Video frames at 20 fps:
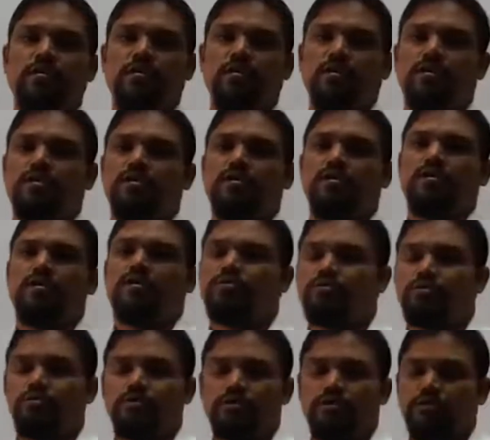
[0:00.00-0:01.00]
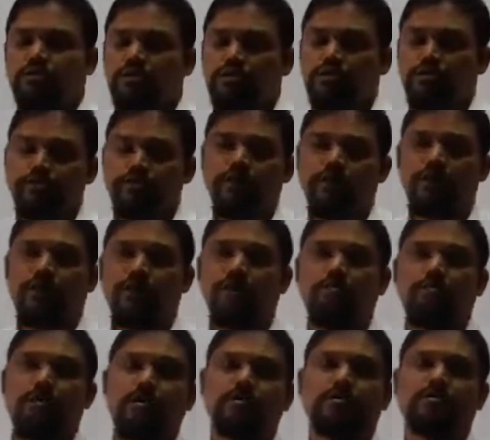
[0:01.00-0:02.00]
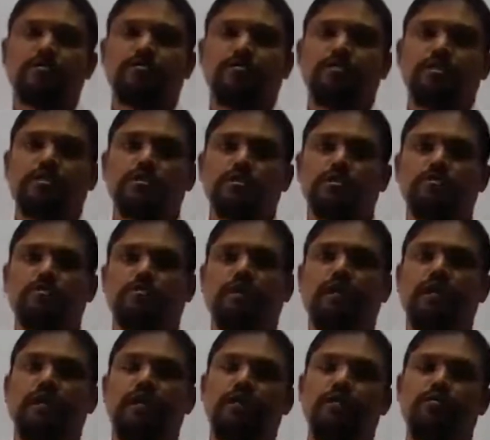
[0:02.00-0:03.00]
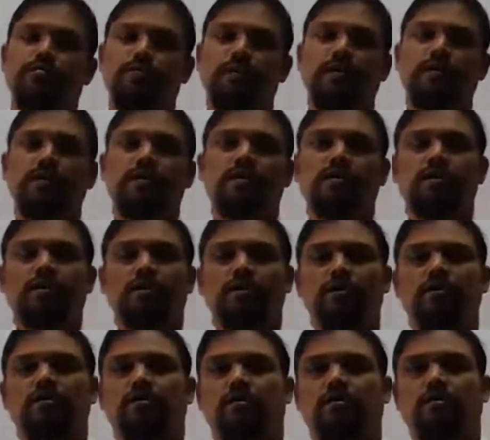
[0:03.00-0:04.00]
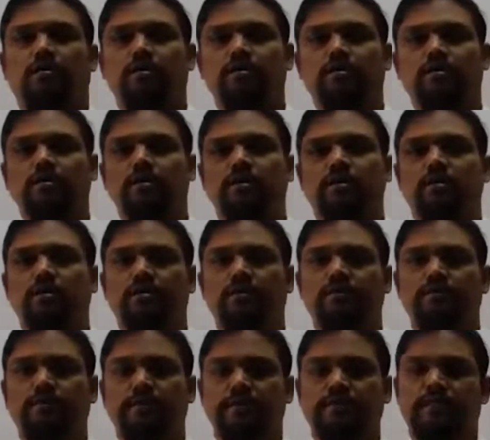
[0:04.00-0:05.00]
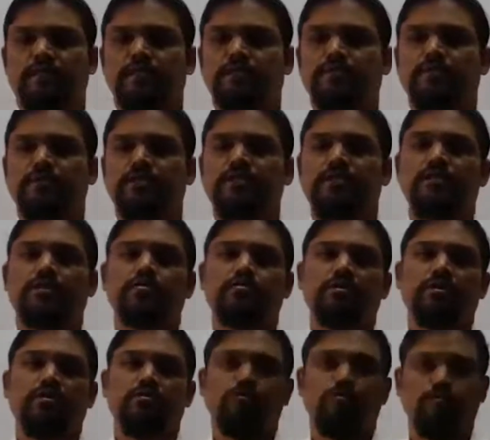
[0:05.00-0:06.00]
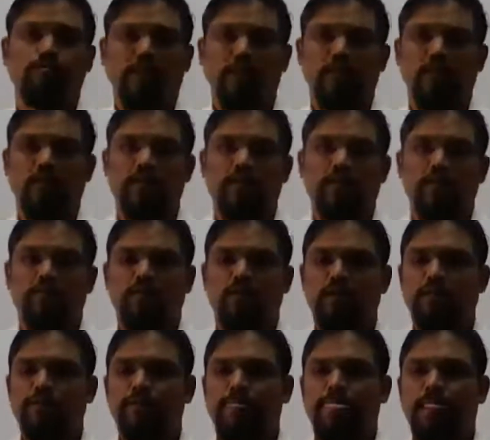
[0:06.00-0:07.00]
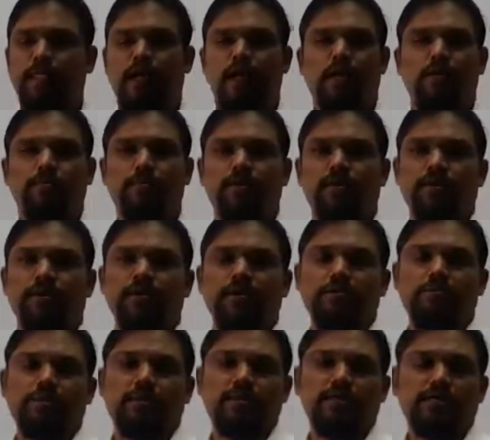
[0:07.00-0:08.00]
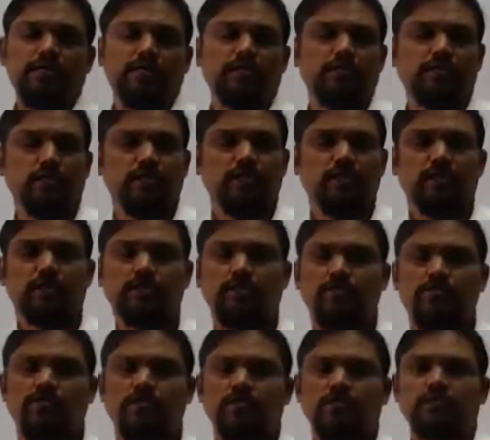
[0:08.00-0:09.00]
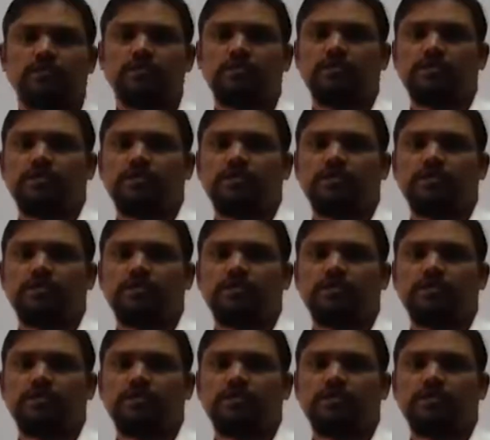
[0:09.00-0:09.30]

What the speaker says: in equal opportunities to men and women in all the fields, especially to the women. Okay, after independence, Indian government is